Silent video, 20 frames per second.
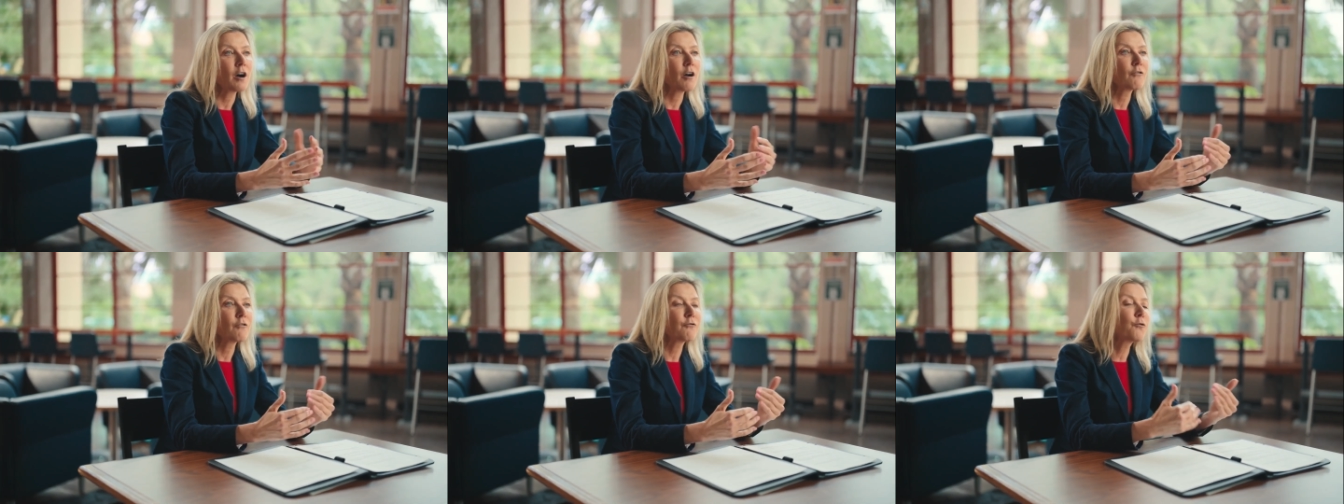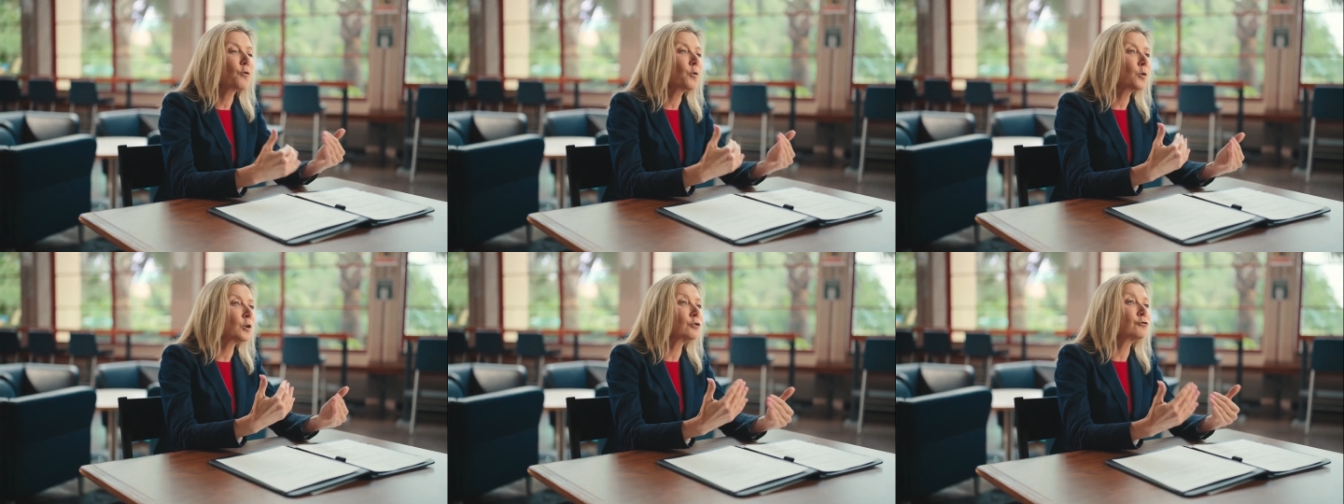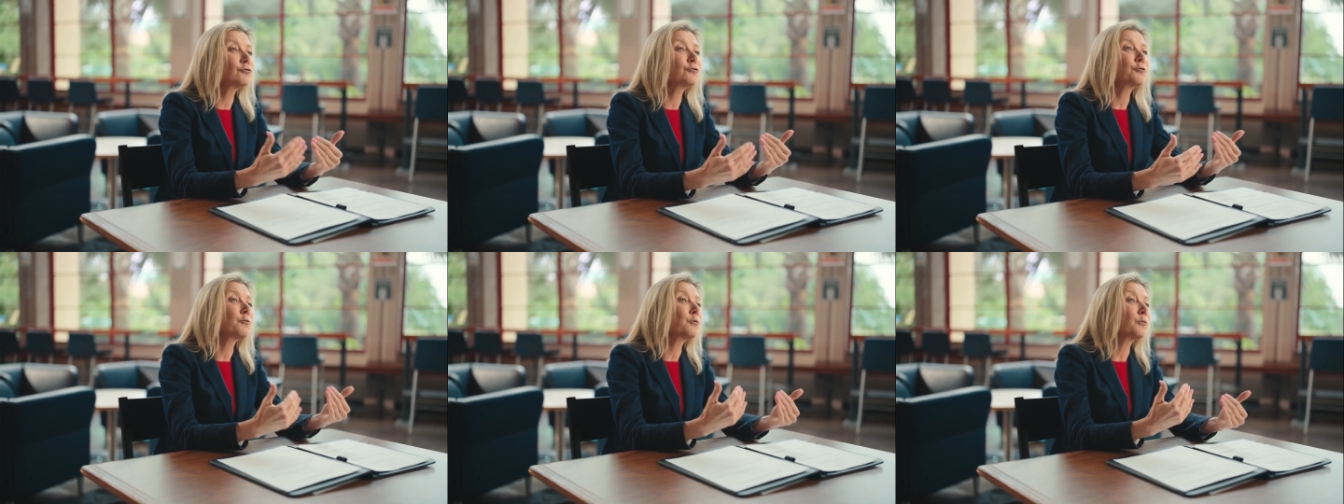
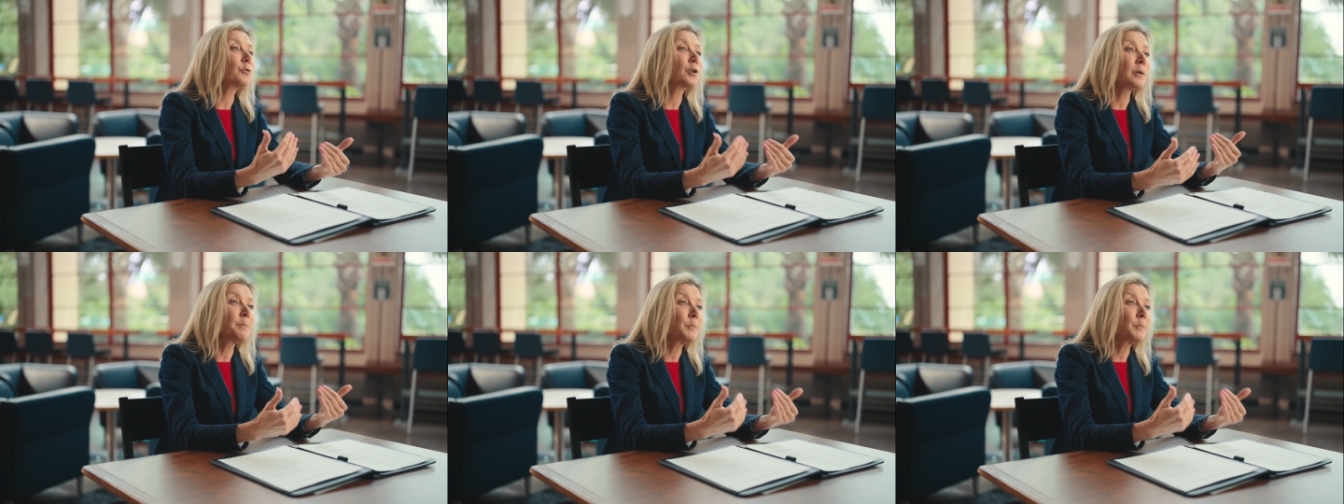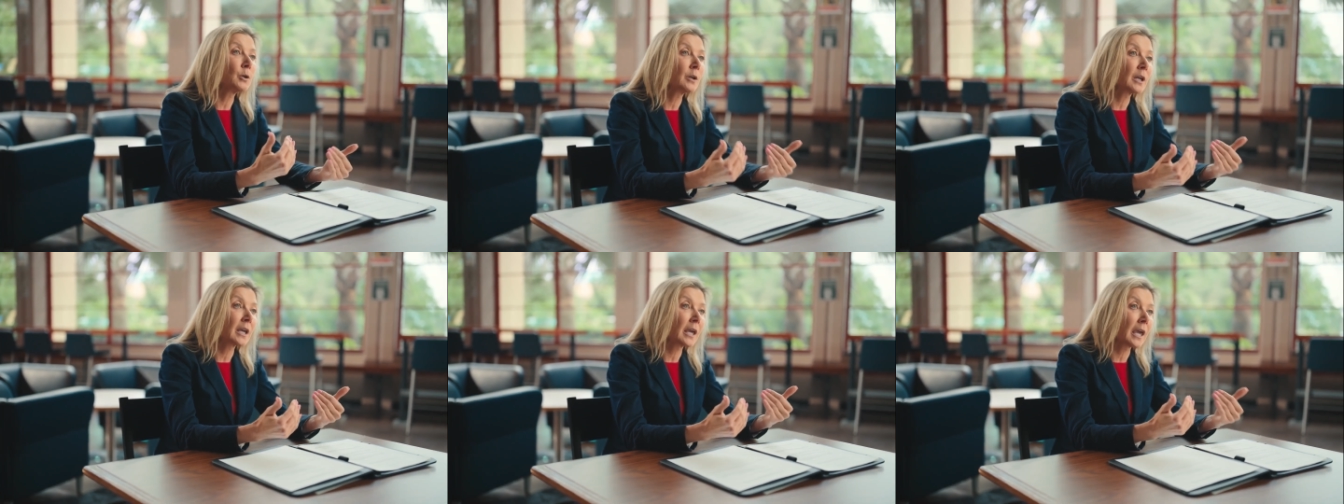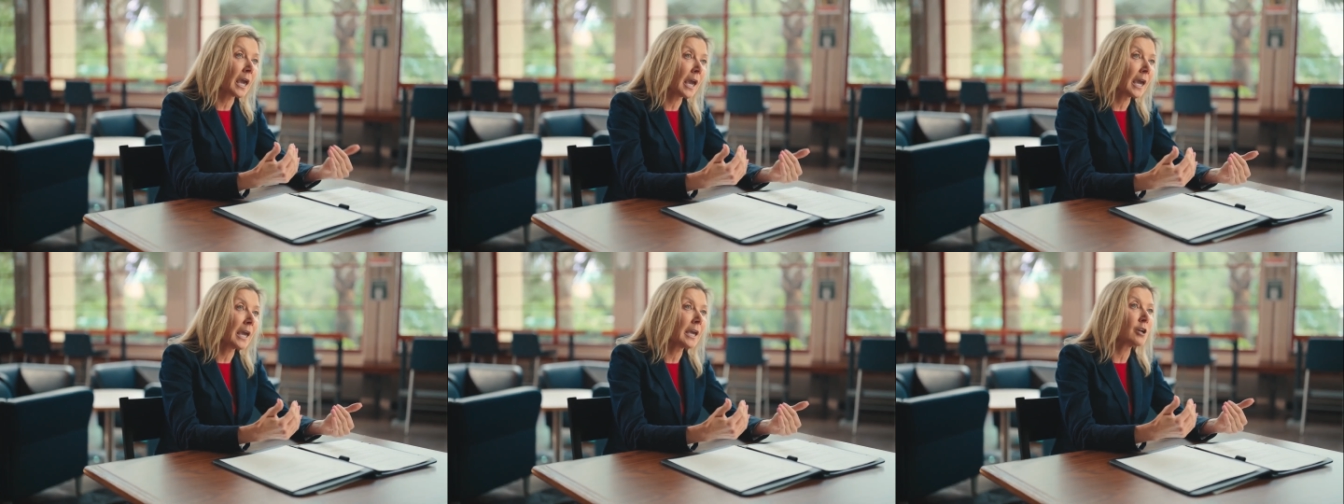forged through
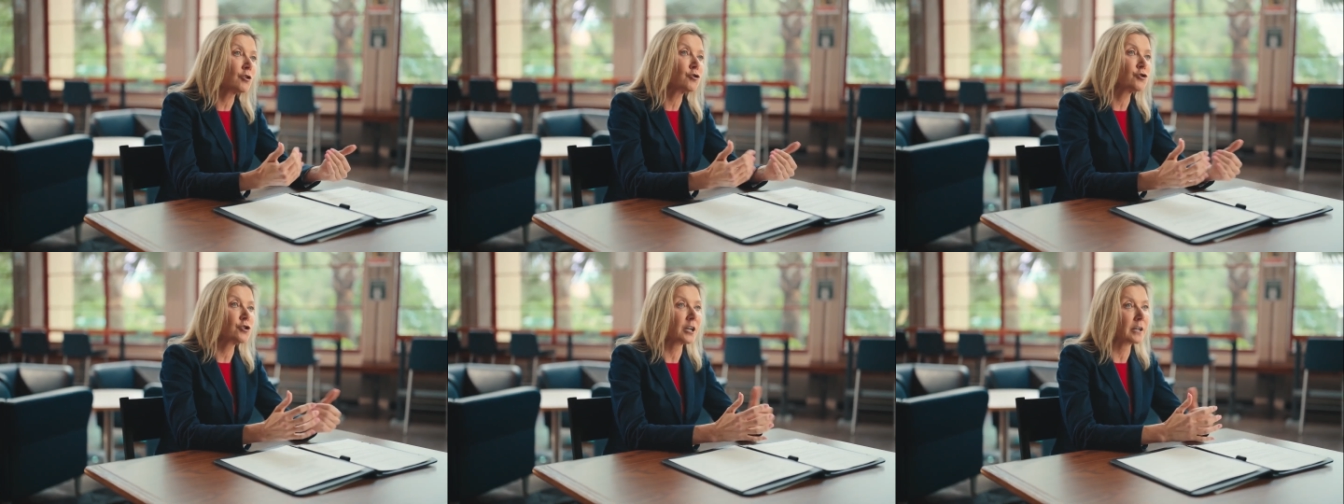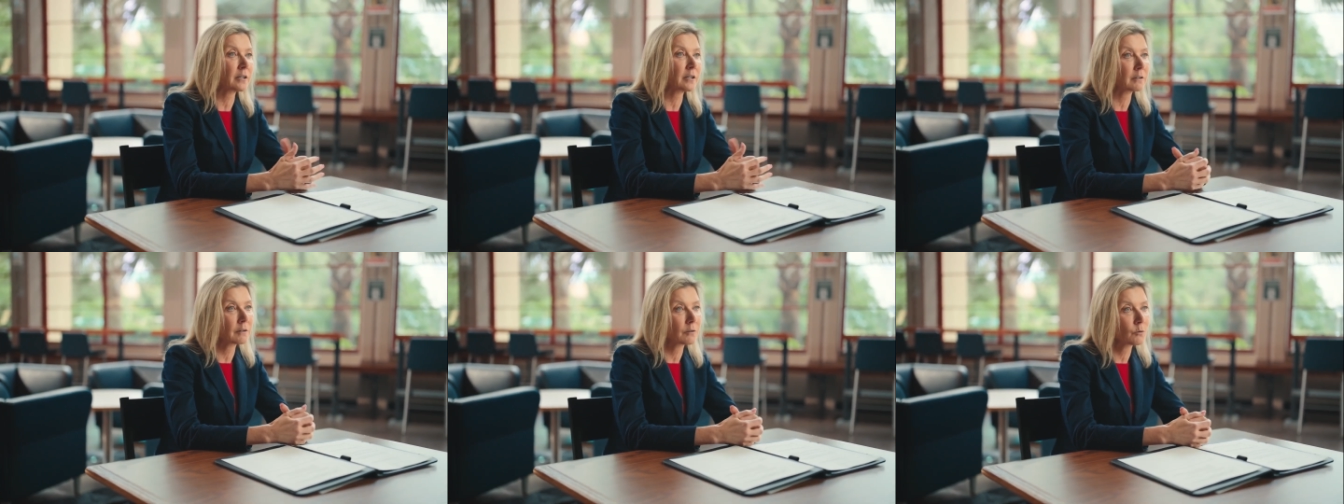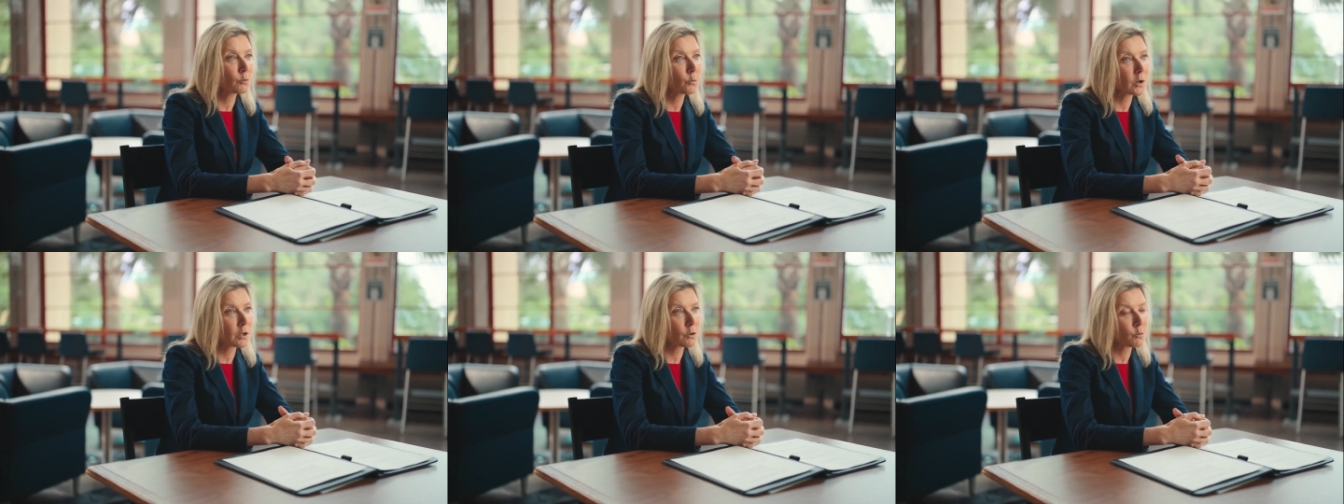communication
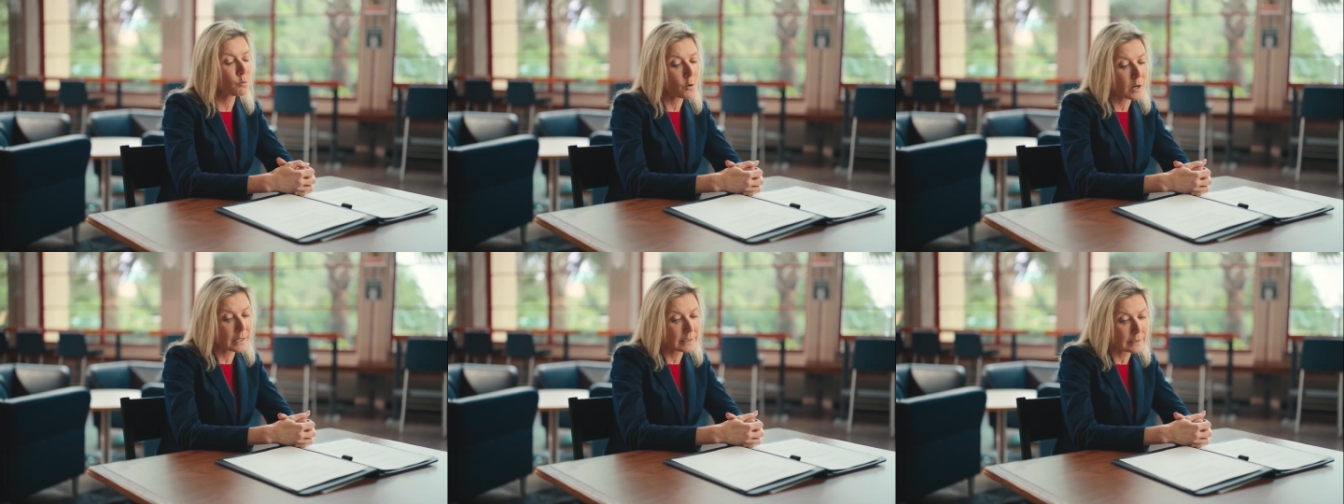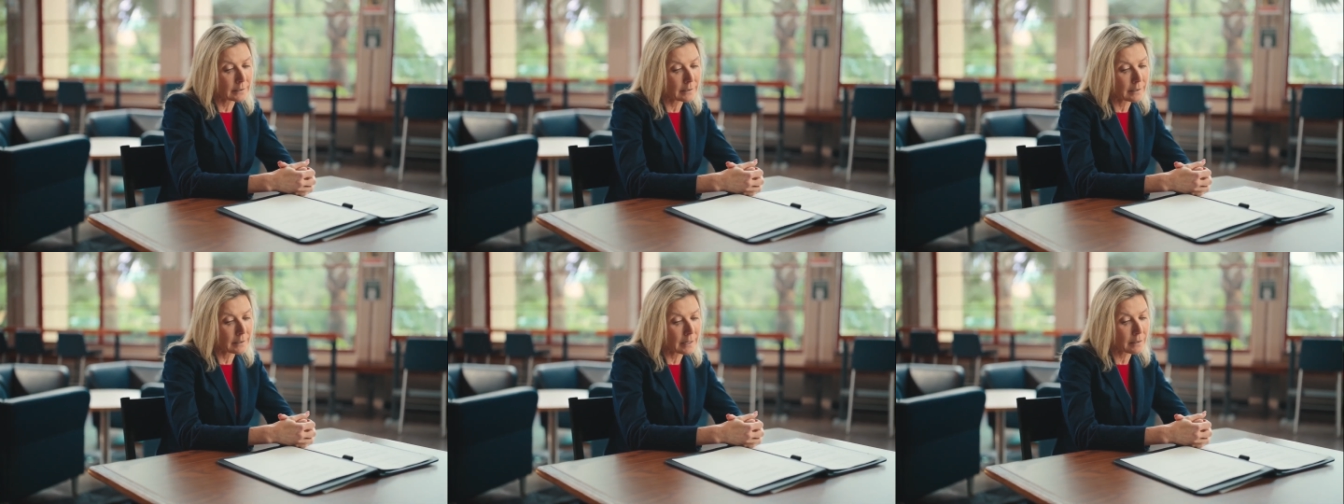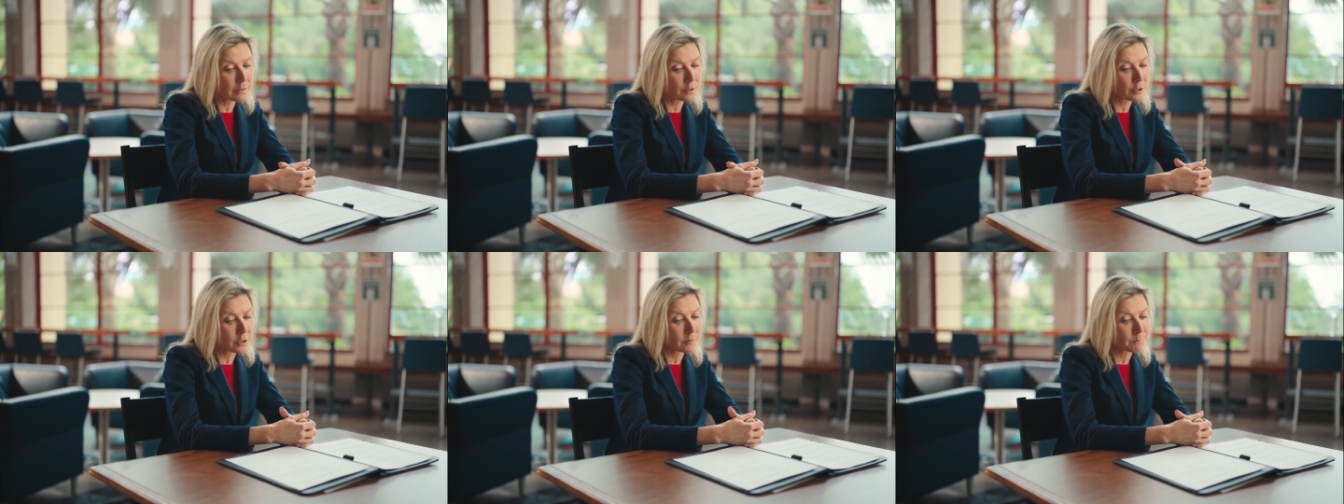with one
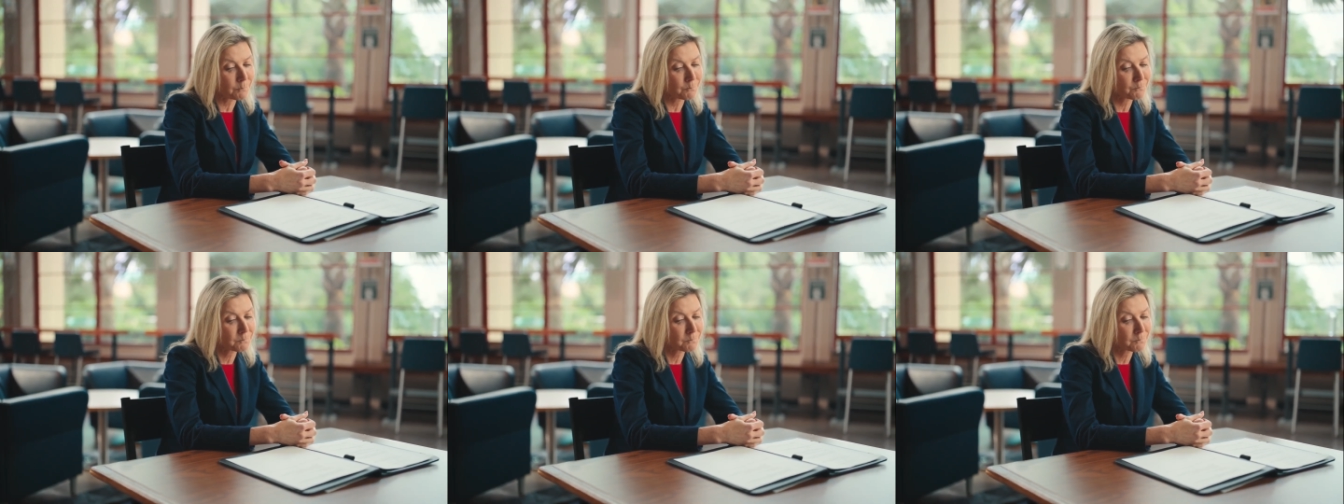another.